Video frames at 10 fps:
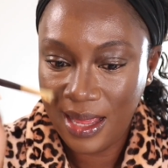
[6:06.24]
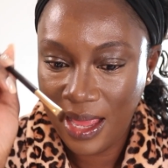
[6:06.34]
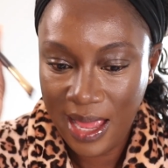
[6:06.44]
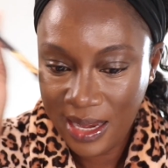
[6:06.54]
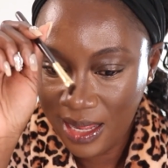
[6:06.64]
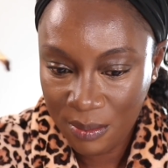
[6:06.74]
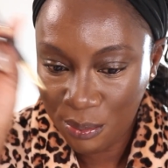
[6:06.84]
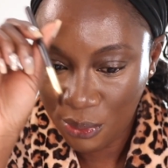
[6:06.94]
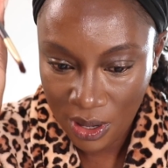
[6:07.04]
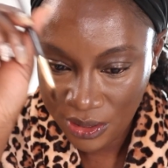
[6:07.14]
any
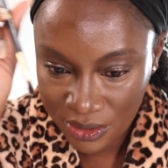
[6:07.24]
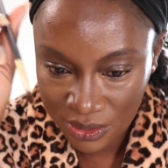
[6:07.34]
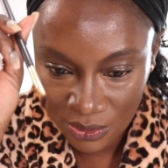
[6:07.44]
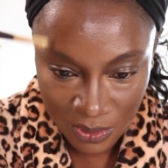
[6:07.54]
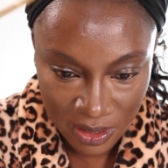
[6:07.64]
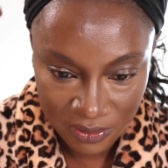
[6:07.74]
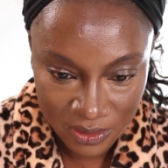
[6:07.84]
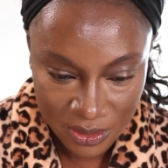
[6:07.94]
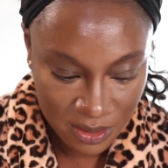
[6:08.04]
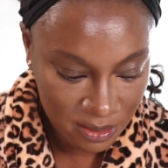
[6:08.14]
bronzer or whatever
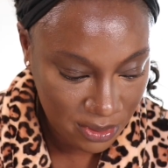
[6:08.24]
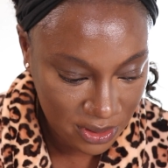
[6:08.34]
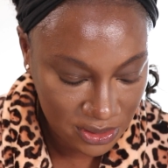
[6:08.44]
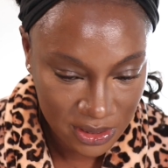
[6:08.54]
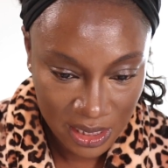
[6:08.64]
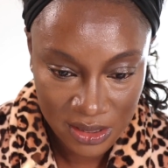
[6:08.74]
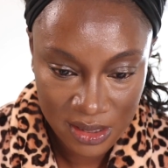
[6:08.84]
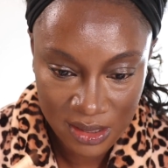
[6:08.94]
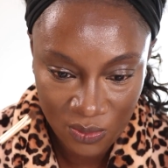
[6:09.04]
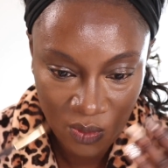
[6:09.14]
to the brush. I
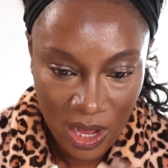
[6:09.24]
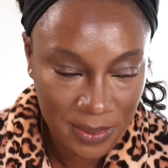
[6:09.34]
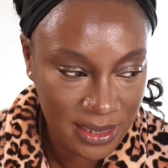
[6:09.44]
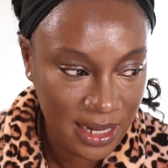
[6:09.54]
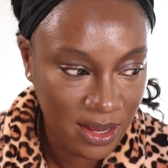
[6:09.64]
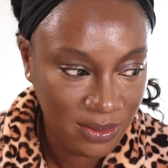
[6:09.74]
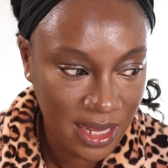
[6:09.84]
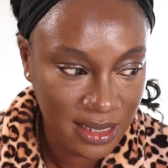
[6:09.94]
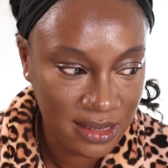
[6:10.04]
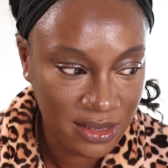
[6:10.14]
just wiped down.
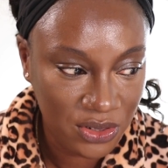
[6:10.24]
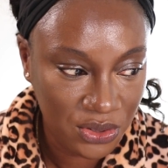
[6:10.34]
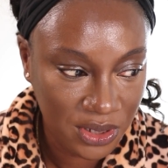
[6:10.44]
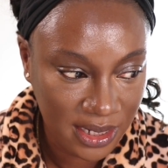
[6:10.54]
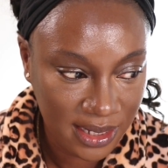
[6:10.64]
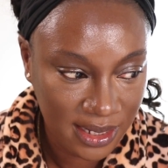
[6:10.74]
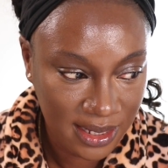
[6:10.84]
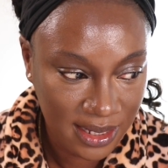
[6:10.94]
That's a trick.